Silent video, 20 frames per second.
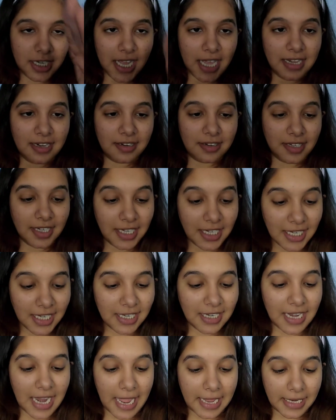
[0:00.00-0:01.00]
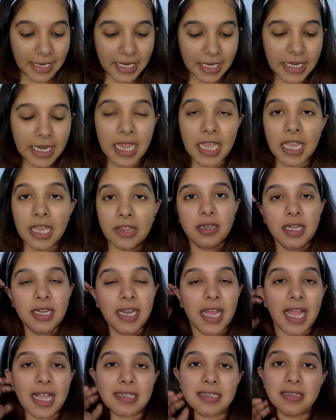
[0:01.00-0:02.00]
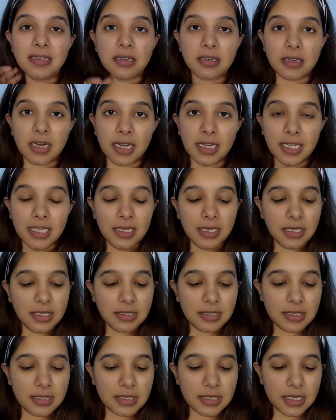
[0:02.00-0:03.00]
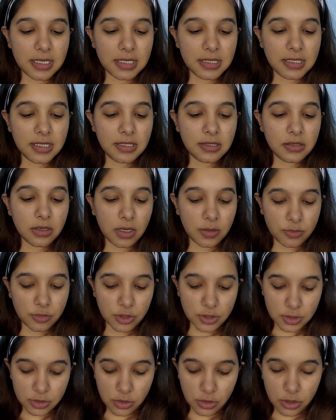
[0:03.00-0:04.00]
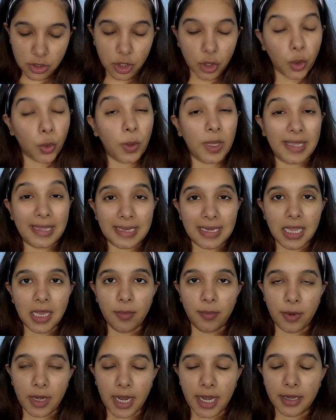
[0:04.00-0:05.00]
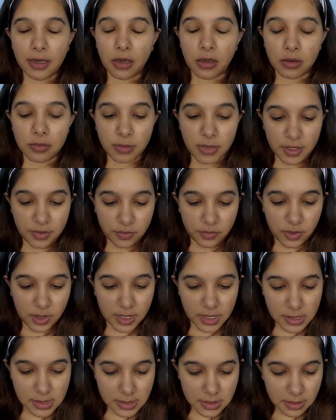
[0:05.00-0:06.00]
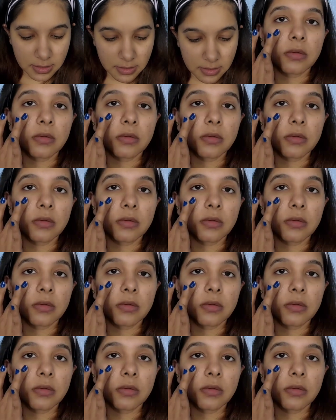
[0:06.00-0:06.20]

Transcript: I really like it. It has a running consistency, so I'm just gonna quickly apply it on my face.